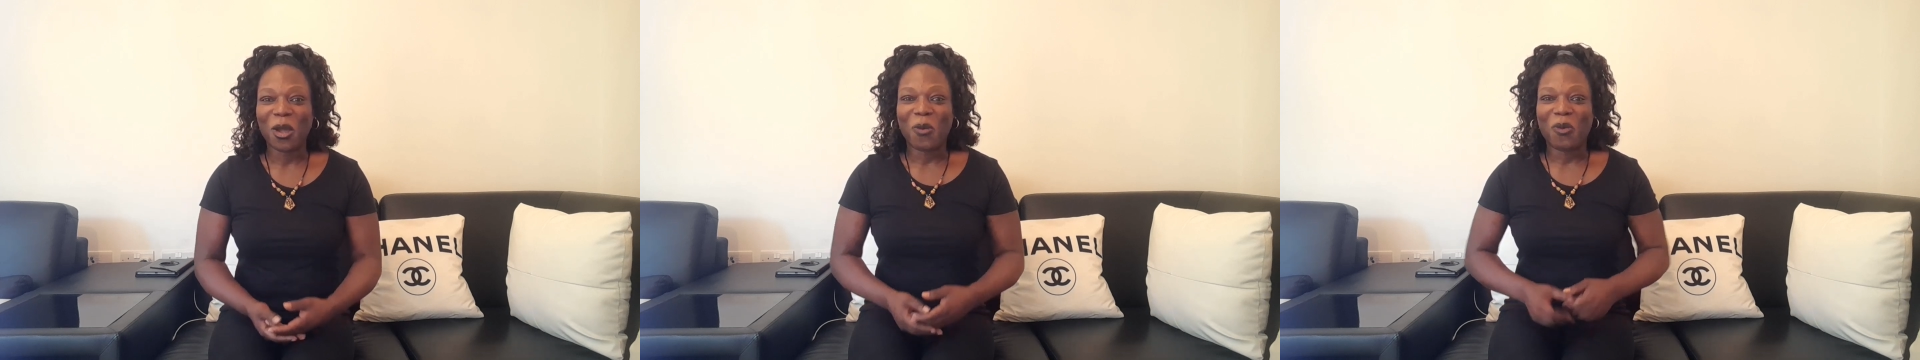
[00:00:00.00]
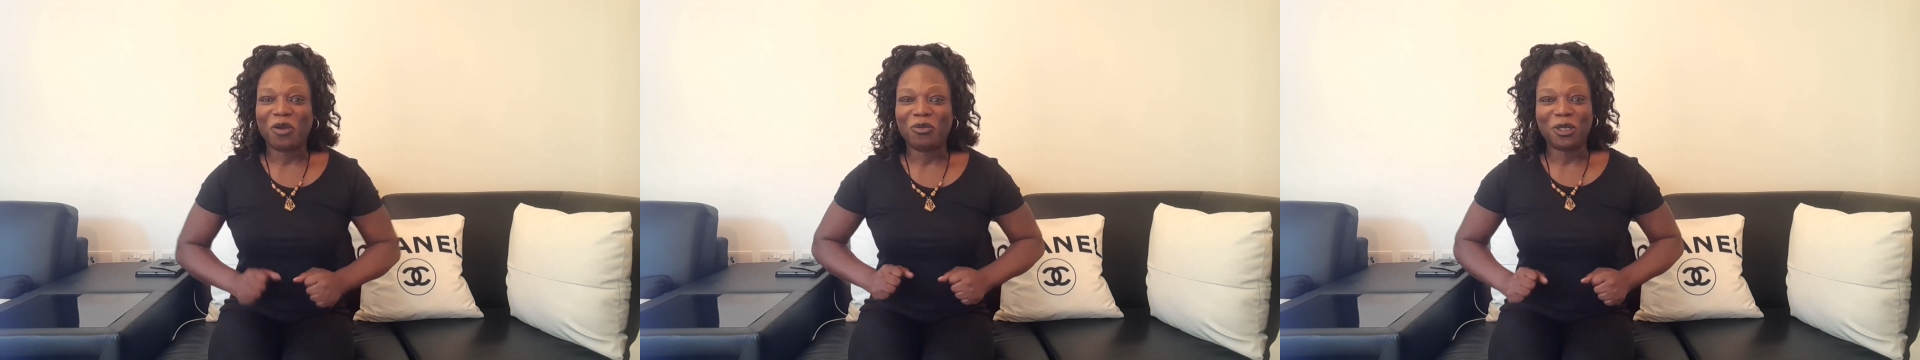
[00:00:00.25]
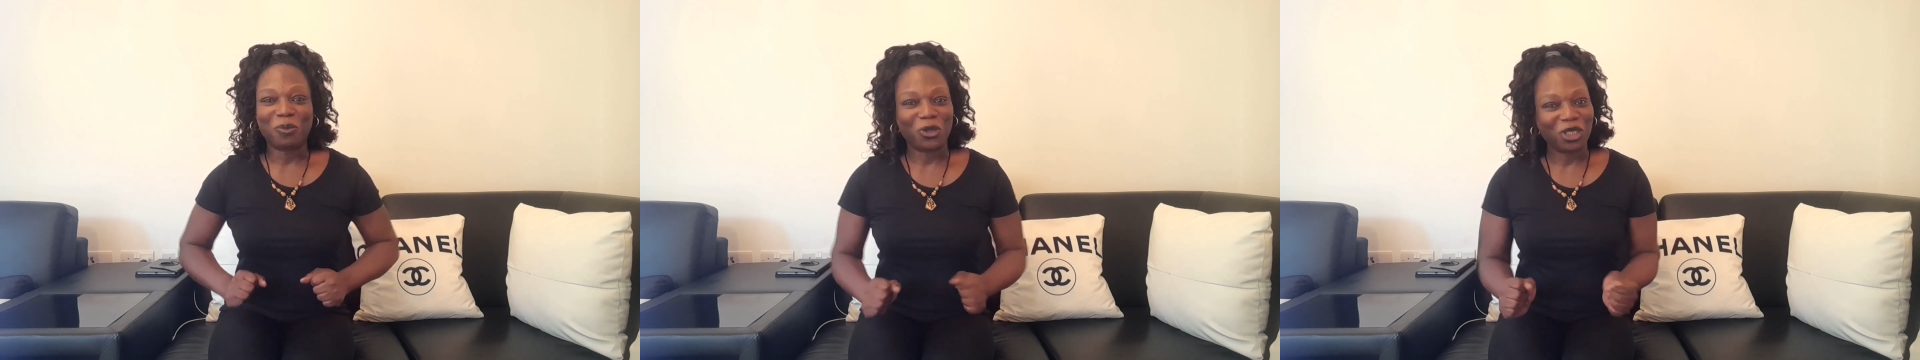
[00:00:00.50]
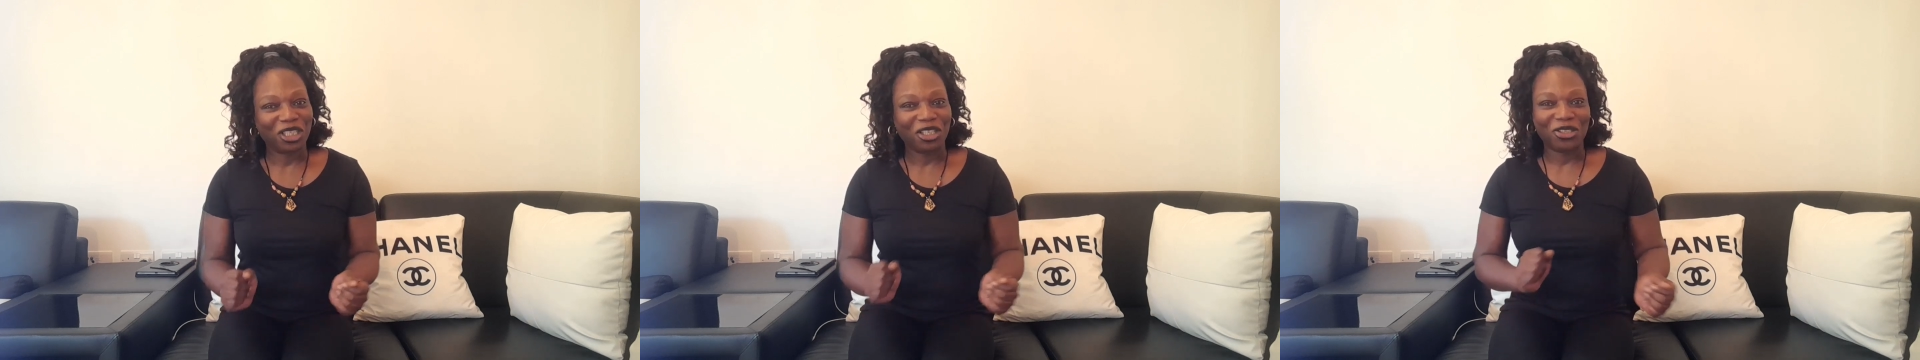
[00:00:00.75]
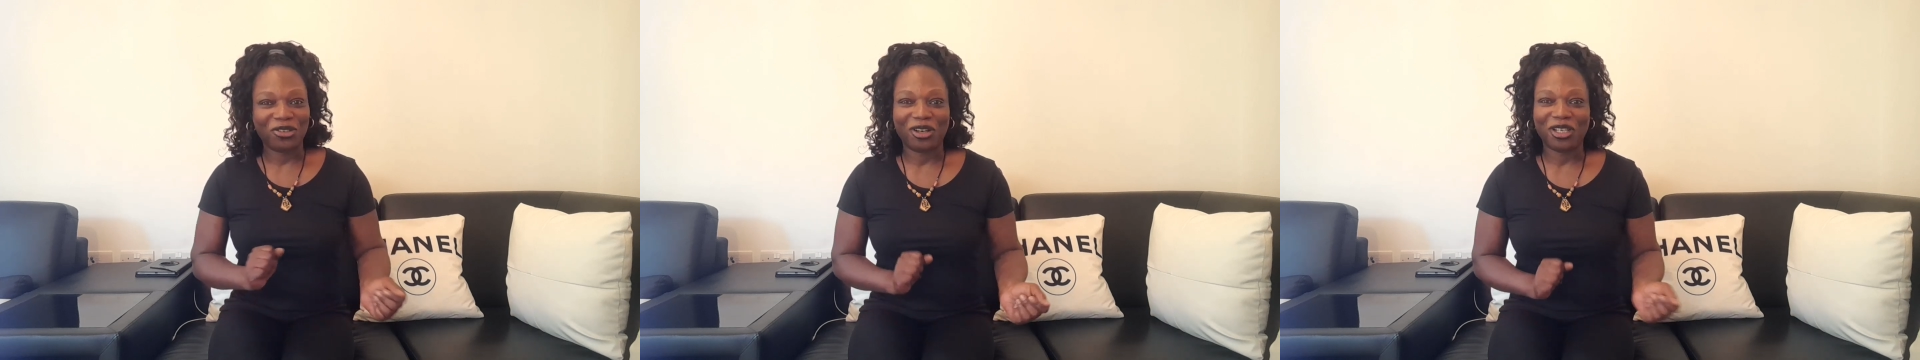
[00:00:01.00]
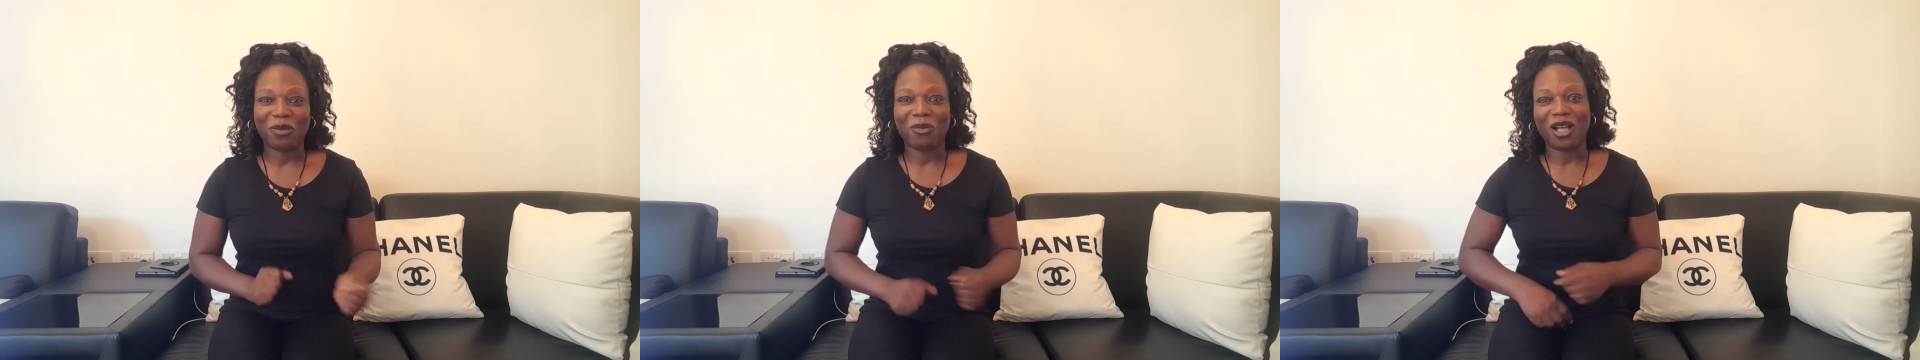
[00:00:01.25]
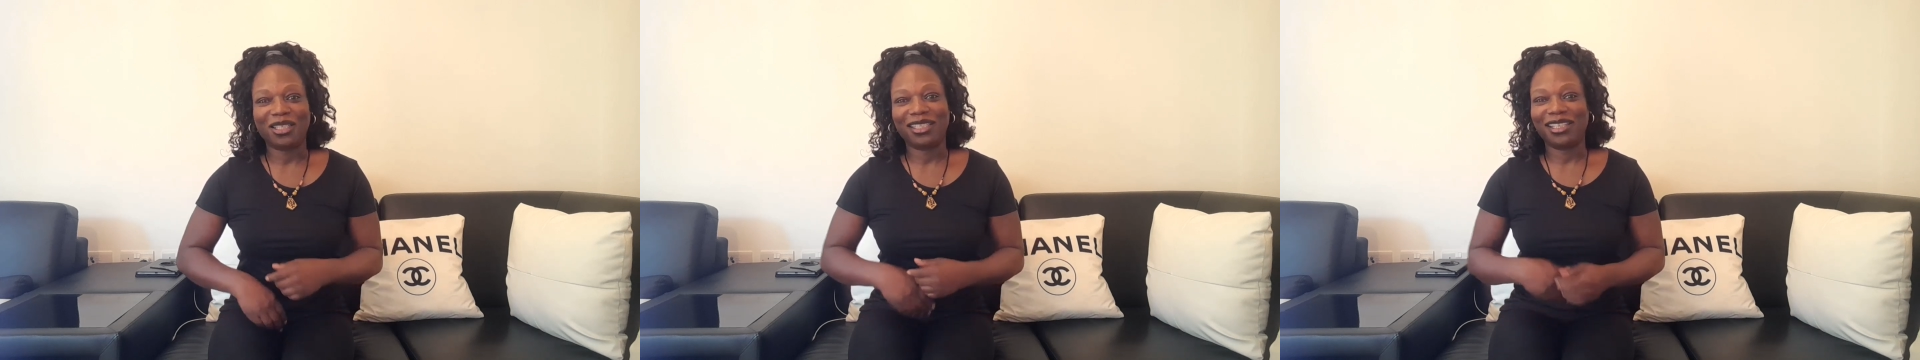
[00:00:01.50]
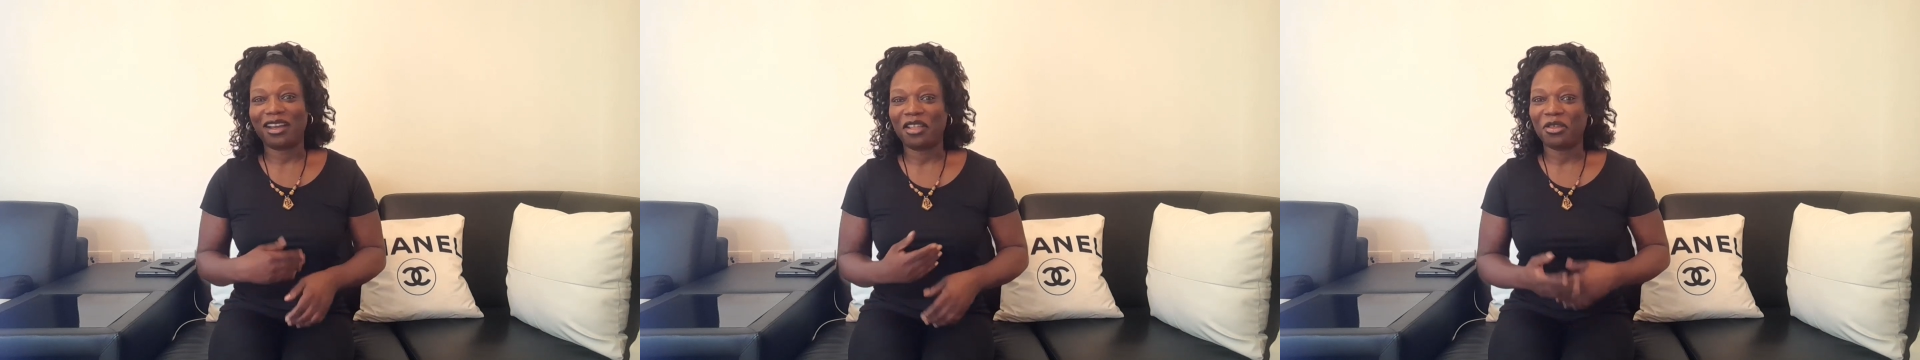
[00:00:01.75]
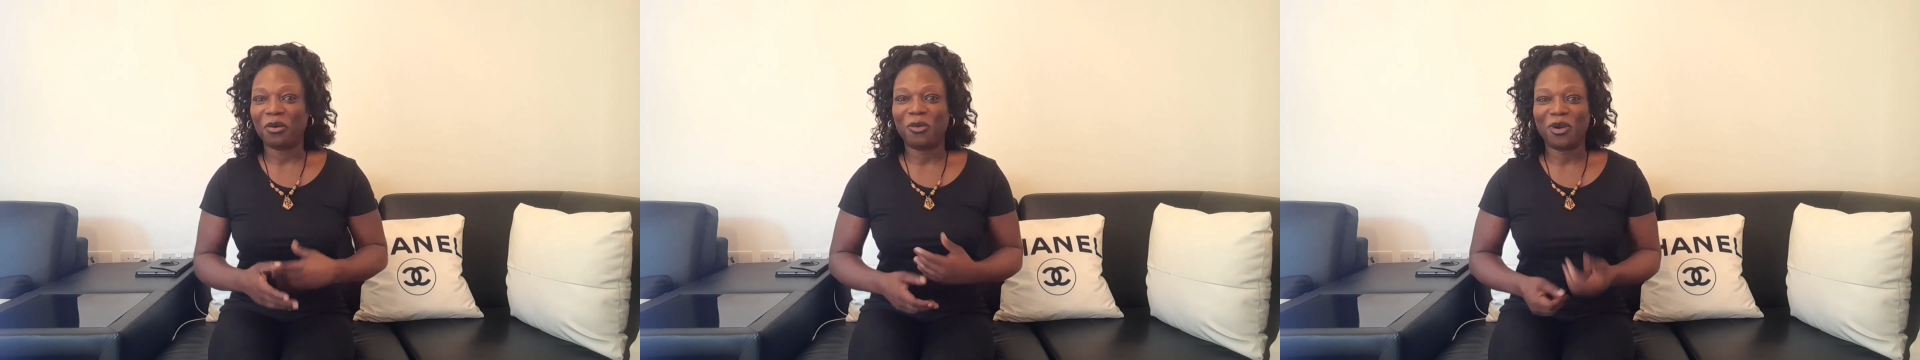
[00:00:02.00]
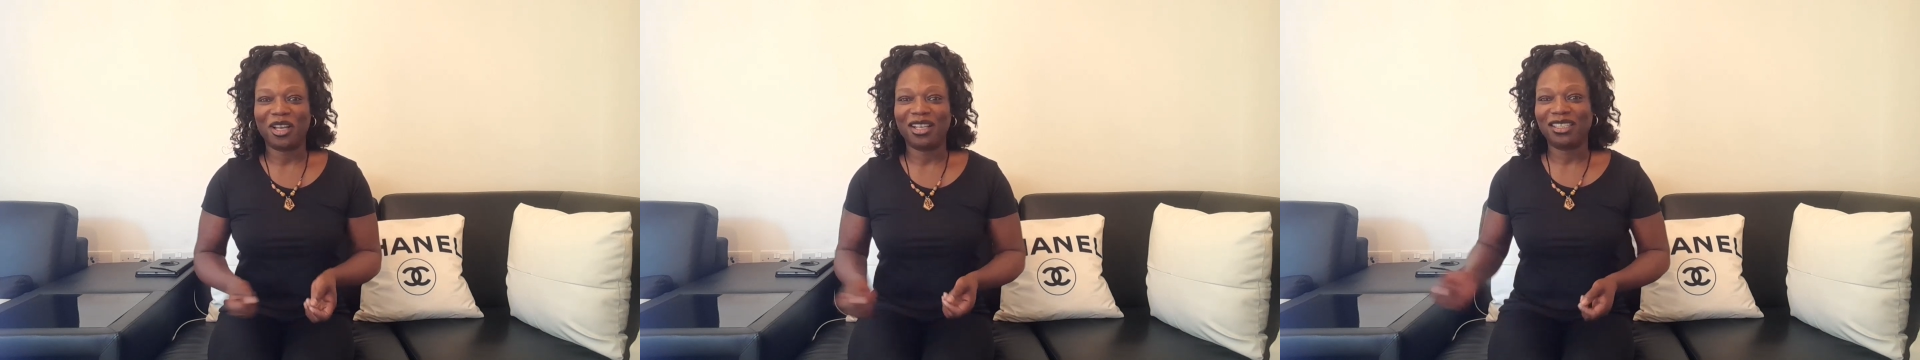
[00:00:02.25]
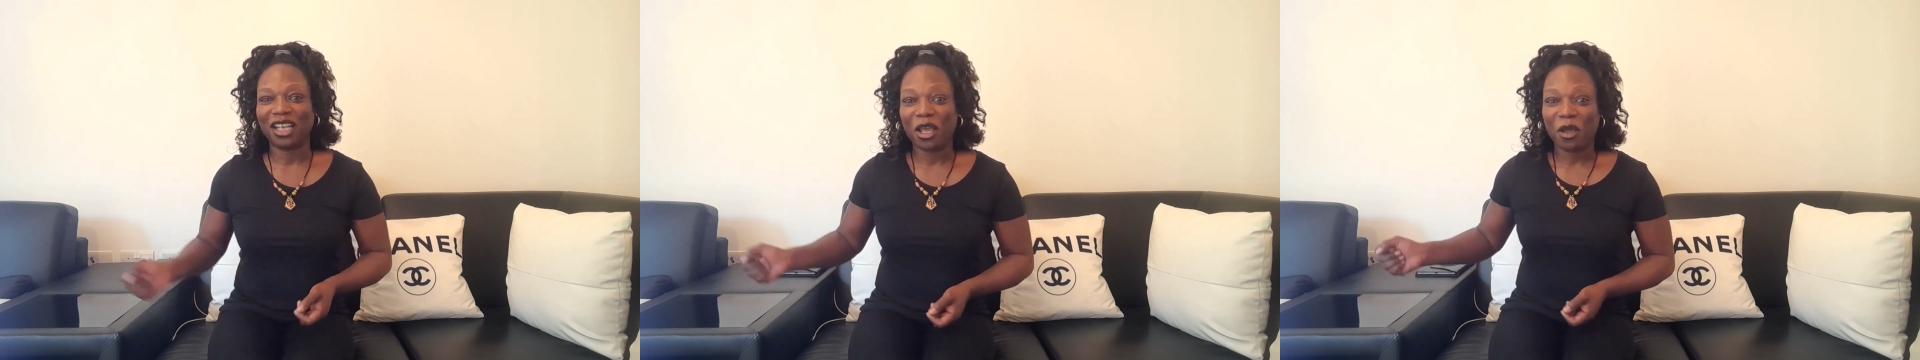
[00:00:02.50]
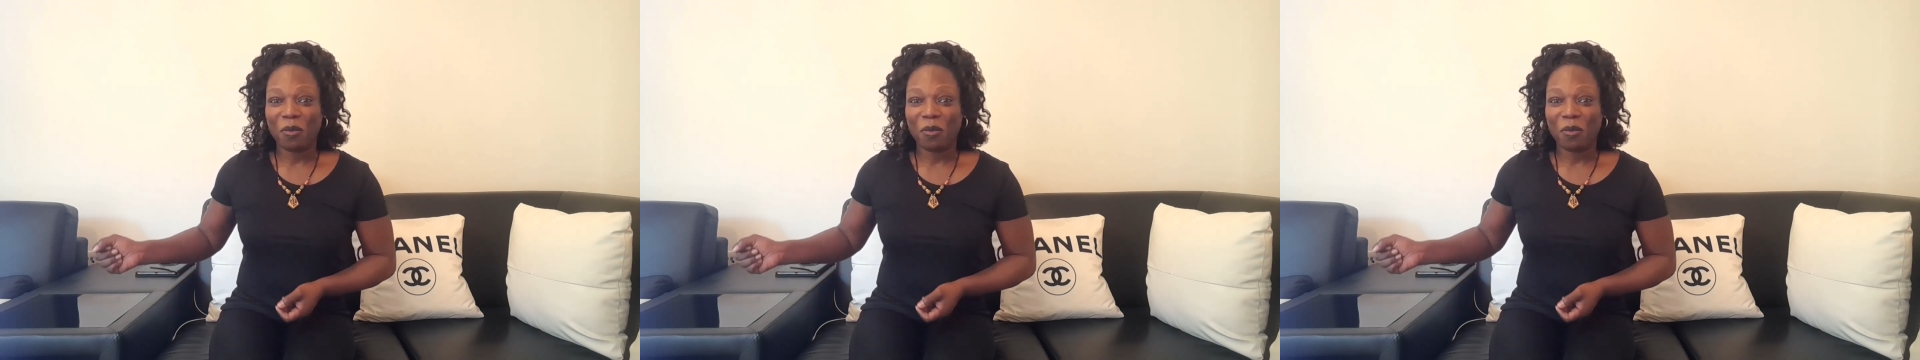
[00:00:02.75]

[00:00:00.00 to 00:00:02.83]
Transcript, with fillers: One was pushing the trolley whilst the other was